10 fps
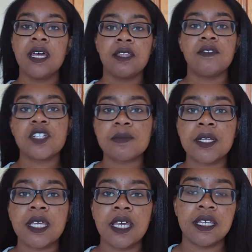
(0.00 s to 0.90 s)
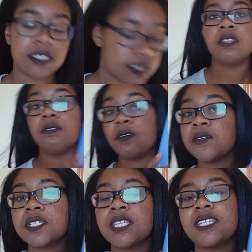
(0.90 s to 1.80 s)
First book is The Rose
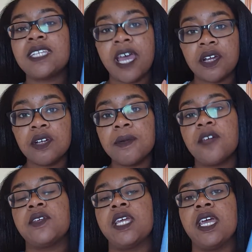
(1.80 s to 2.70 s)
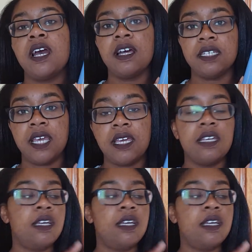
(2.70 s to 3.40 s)
and the Dagger by Renée Audier.